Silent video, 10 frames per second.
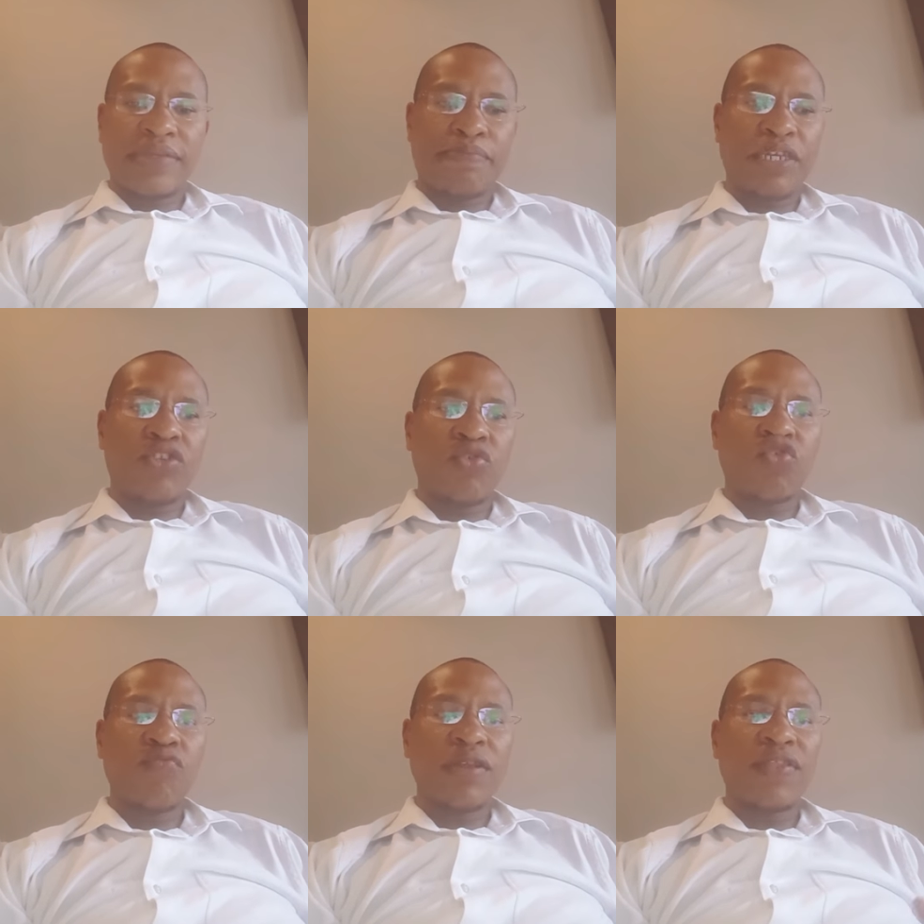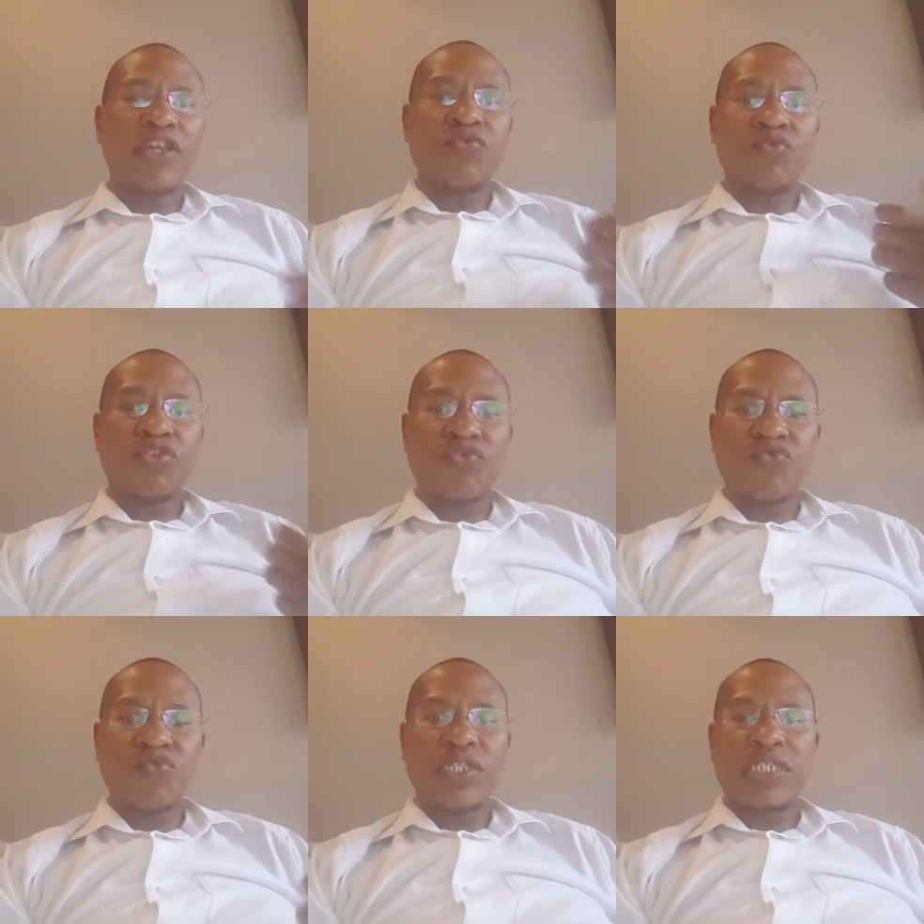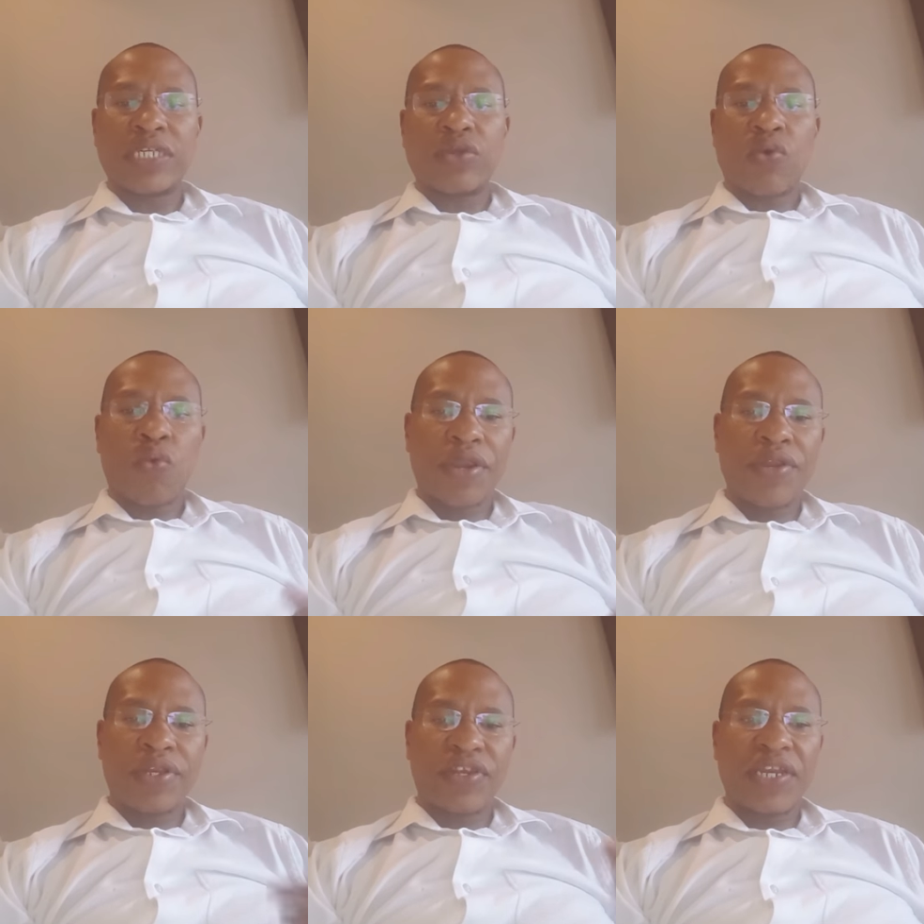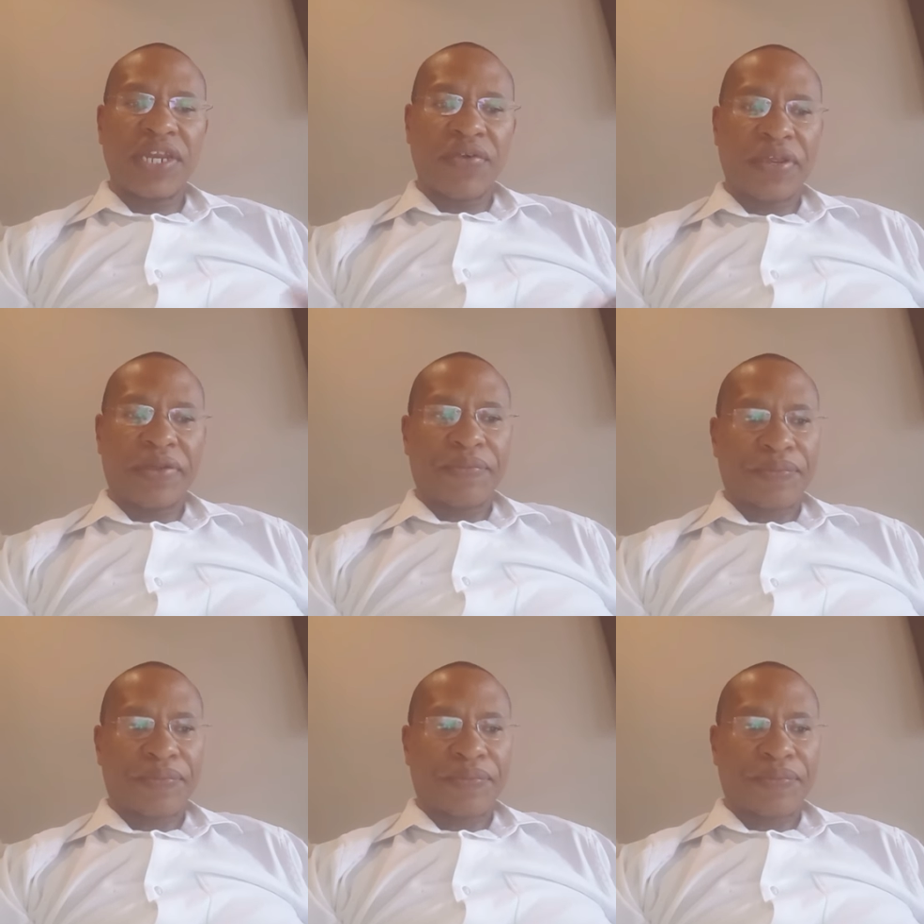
a bid document that you would use when you're tendering.